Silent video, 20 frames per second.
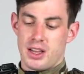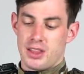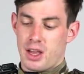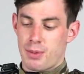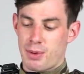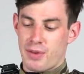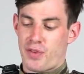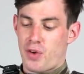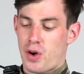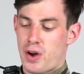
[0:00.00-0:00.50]
Now
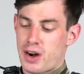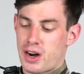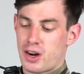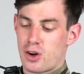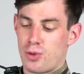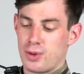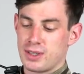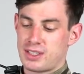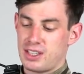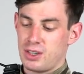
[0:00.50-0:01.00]
before, I
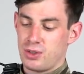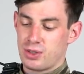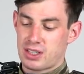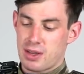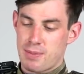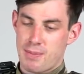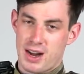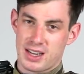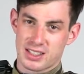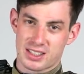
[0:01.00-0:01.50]
always used
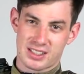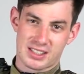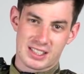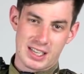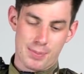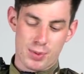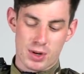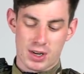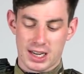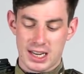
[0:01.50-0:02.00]
the mask
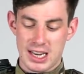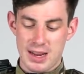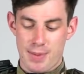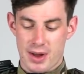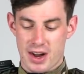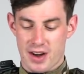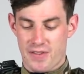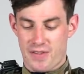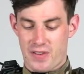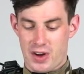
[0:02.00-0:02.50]
separately,
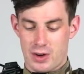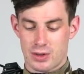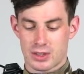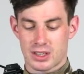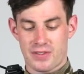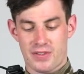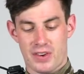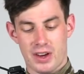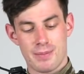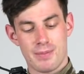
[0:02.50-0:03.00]
but I found
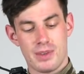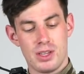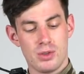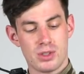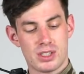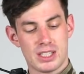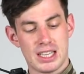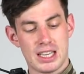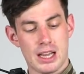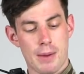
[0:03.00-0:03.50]
if I'm
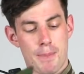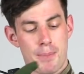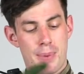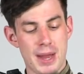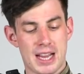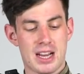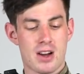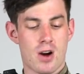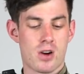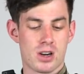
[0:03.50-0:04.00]
using
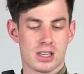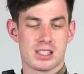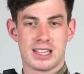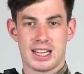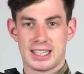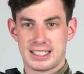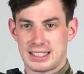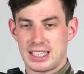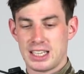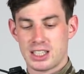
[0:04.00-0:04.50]
big goggles
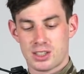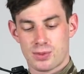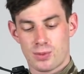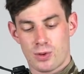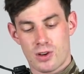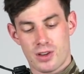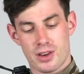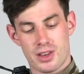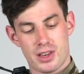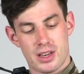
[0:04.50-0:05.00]
like this
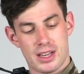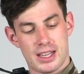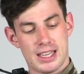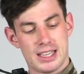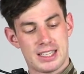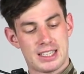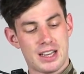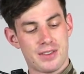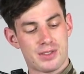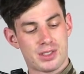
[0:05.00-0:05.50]
one,
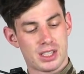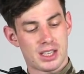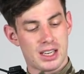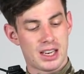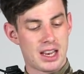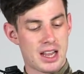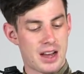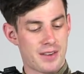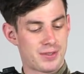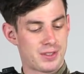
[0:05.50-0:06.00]
it gives
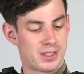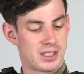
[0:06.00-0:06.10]
enough